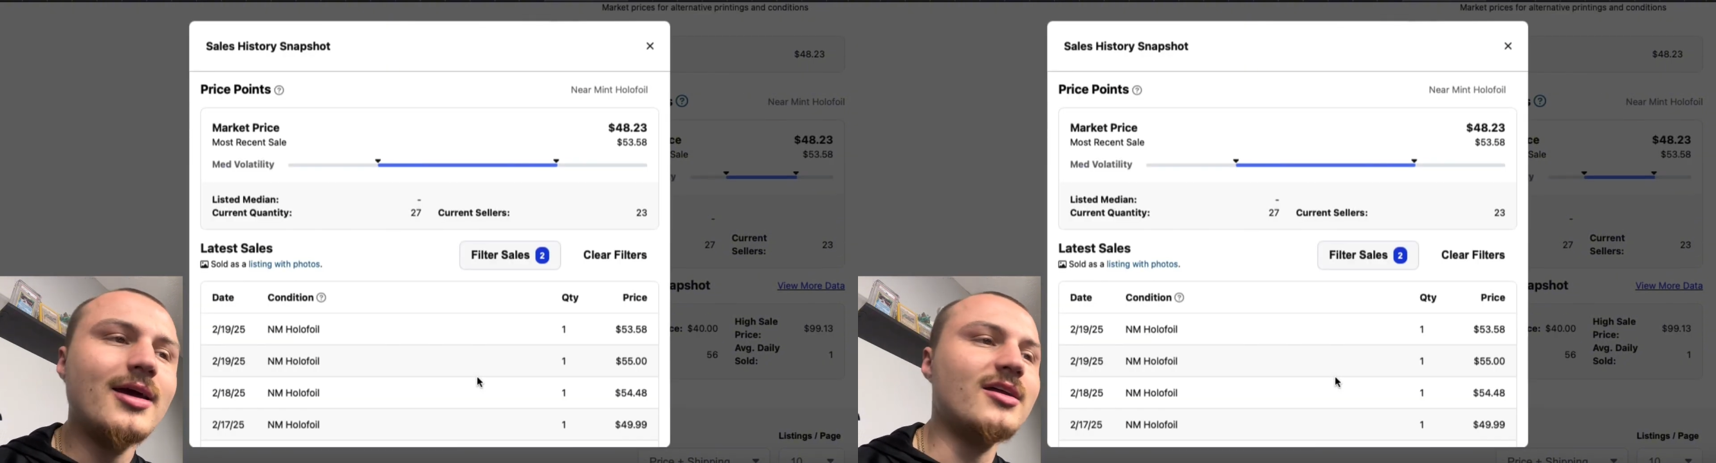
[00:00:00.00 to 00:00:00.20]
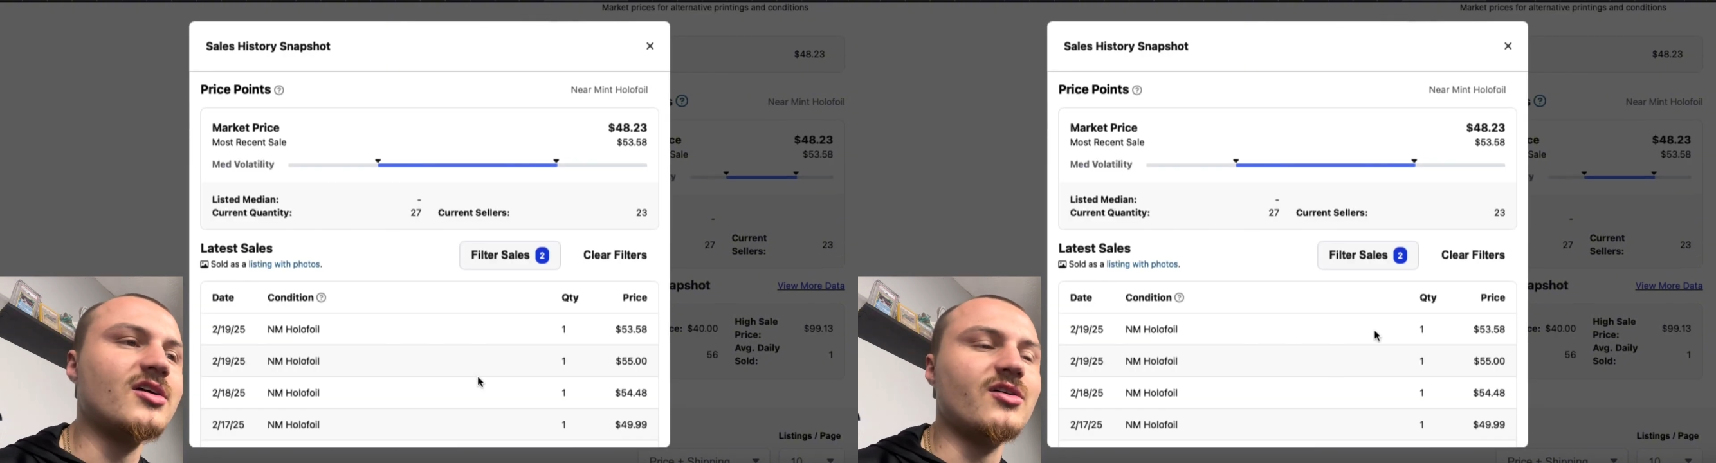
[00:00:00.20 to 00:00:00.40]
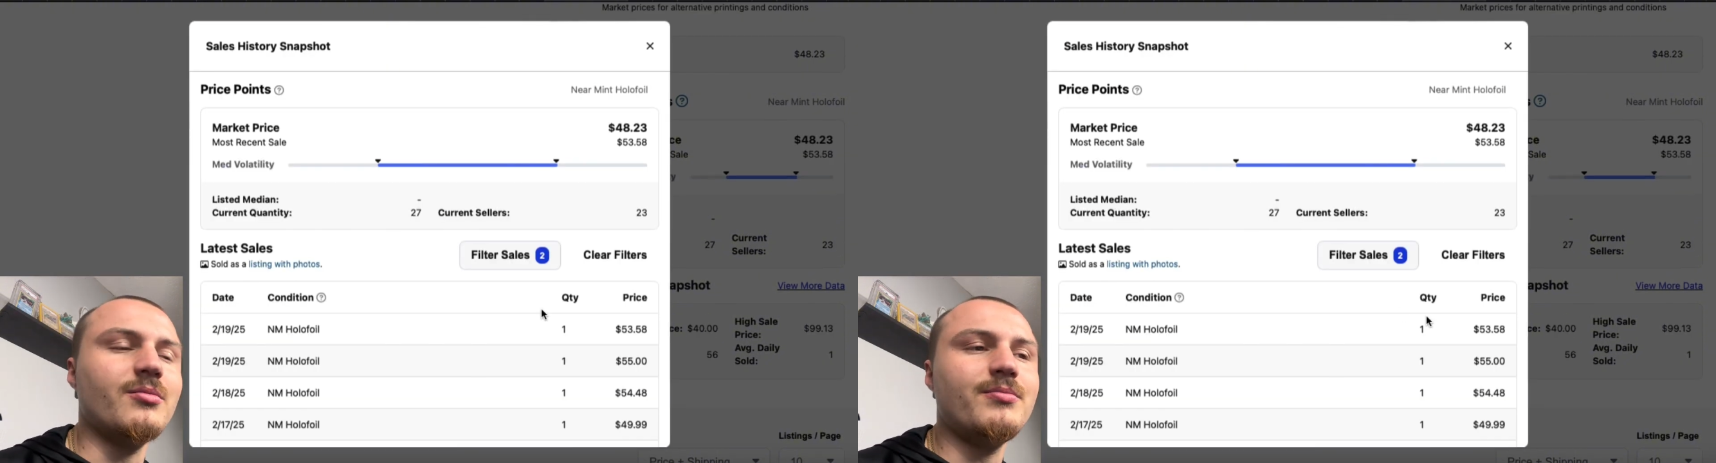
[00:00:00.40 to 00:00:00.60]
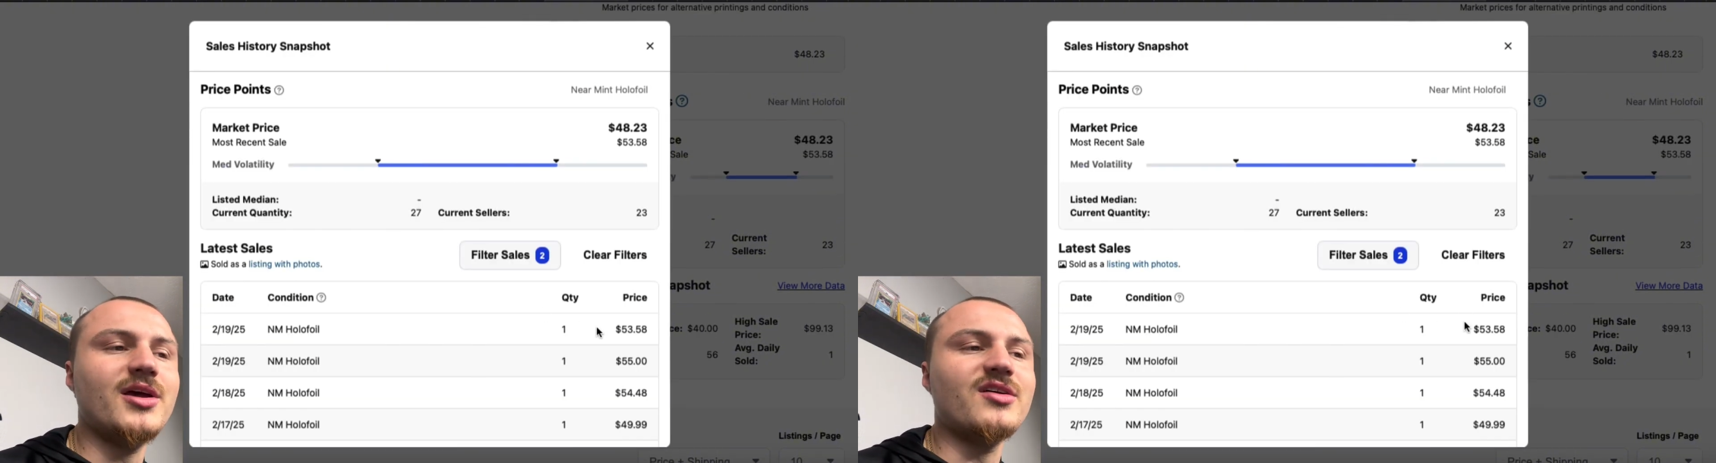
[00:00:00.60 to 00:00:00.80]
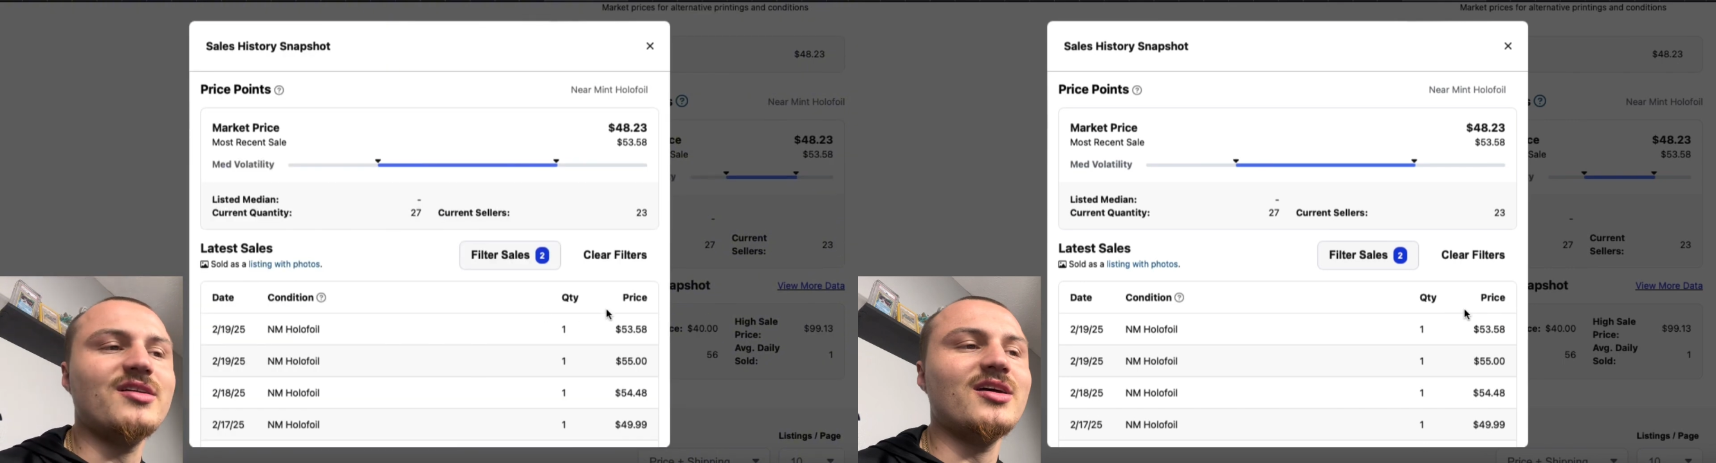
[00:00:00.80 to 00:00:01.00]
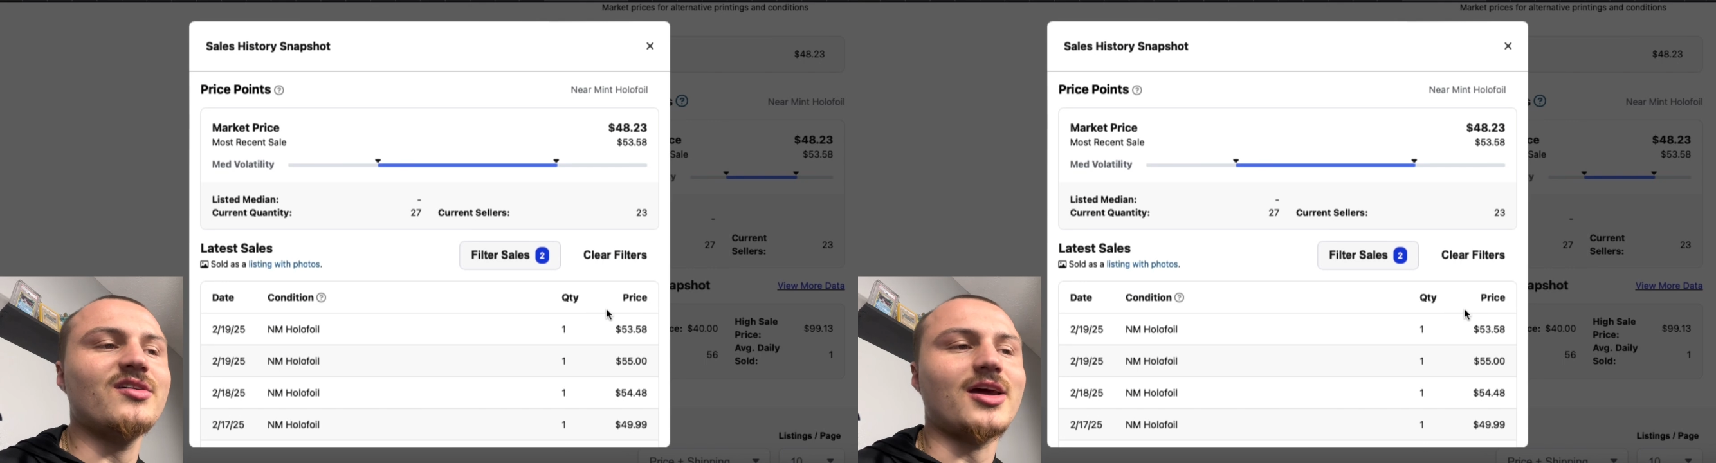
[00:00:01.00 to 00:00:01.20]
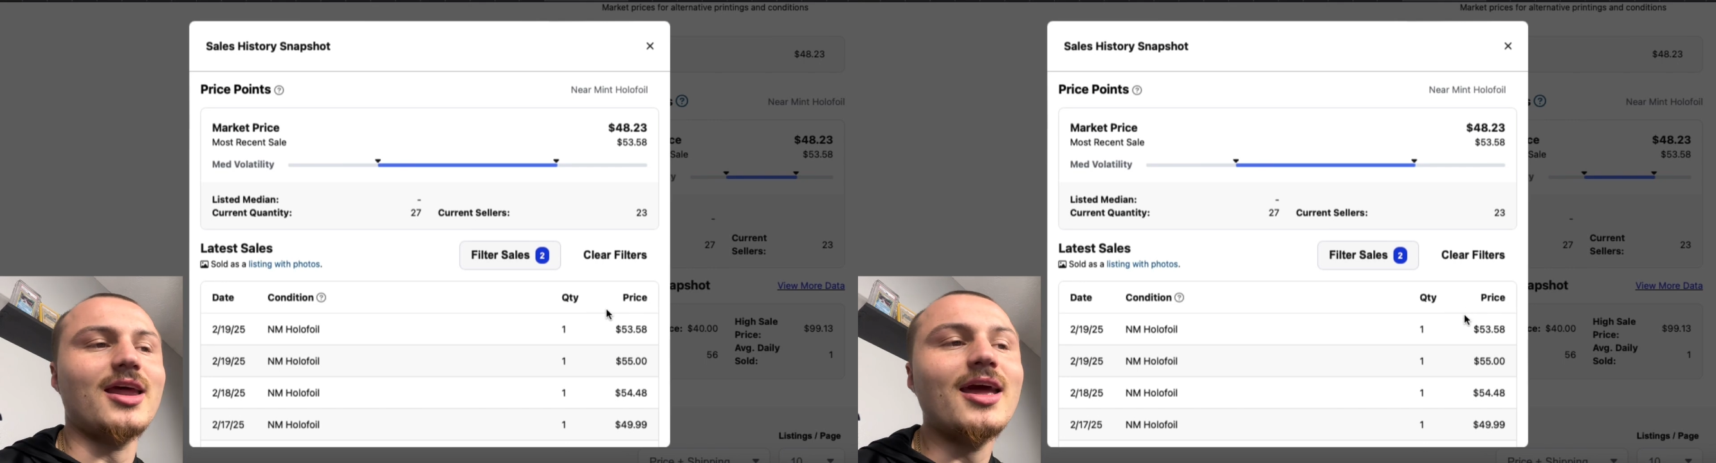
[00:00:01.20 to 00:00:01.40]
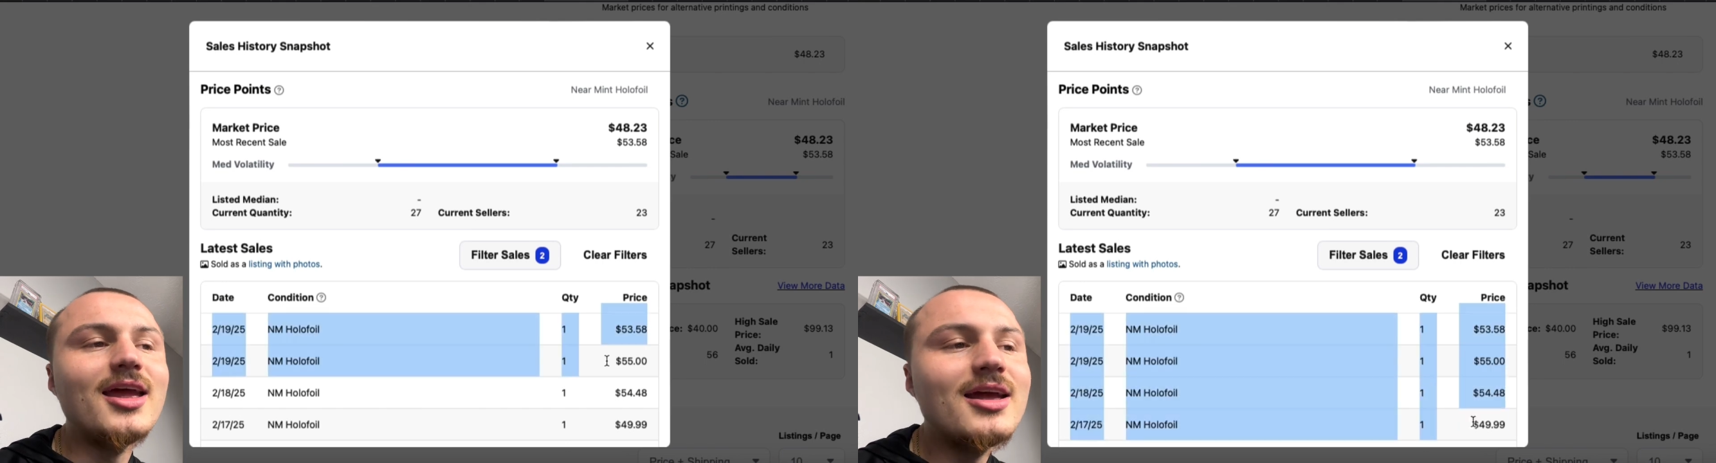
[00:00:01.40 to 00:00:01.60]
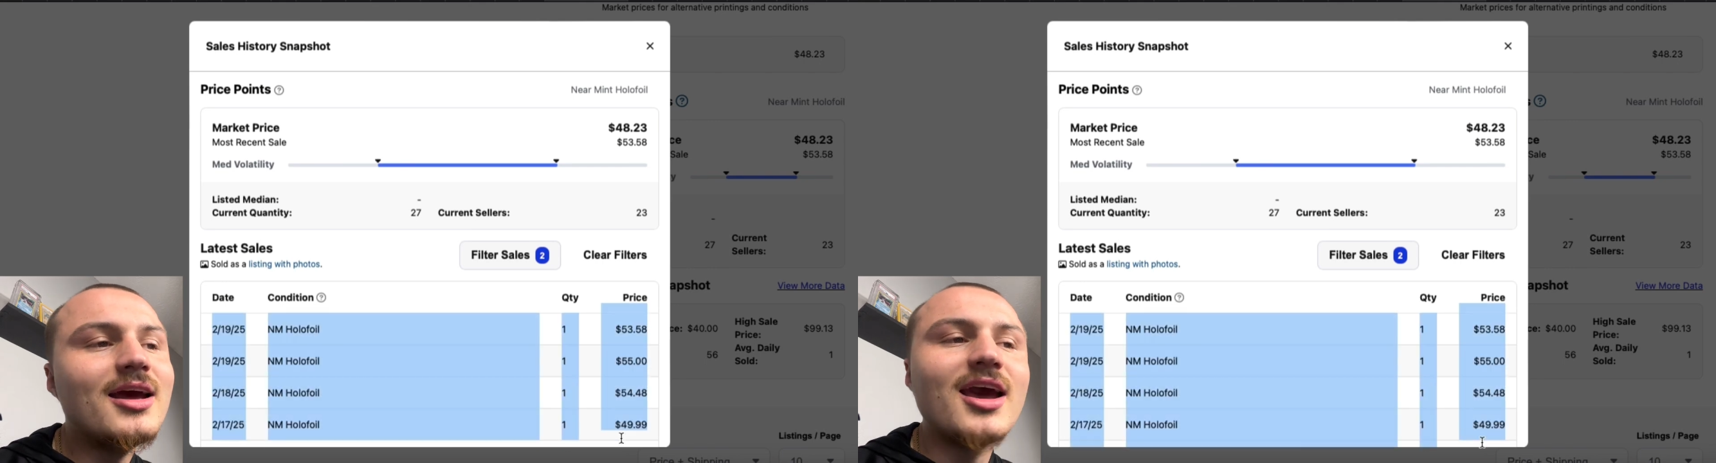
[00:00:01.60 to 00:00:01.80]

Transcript: because the PSA 10 is like an 8